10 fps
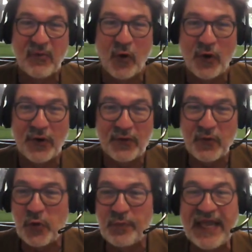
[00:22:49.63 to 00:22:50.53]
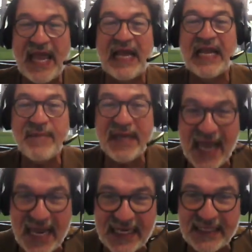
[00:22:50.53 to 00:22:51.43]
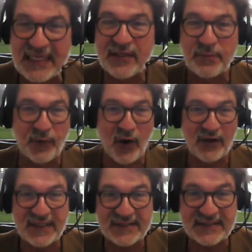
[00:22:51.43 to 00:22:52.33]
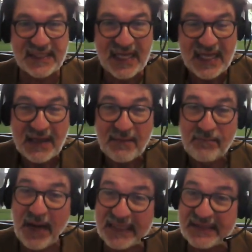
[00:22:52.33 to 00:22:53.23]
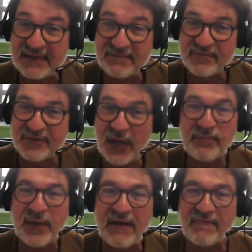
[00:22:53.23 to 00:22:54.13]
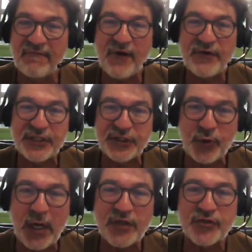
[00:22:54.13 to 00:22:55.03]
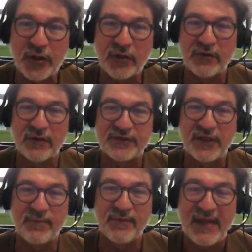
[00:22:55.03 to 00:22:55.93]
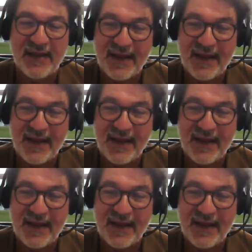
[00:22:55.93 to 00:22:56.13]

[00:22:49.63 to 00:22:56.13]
or will be eliminated in the process, but something very structural, some